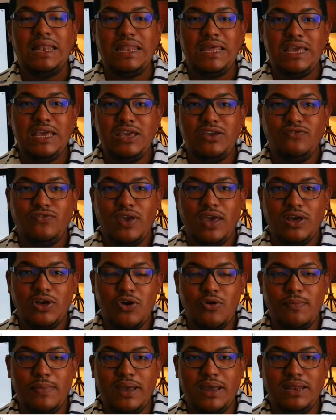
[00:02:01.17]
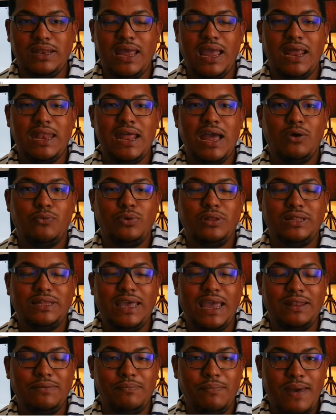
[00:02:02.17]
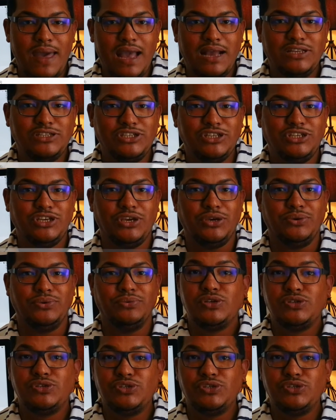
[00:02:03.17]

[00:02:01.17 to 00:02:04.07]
leave a comment and I will get back to you.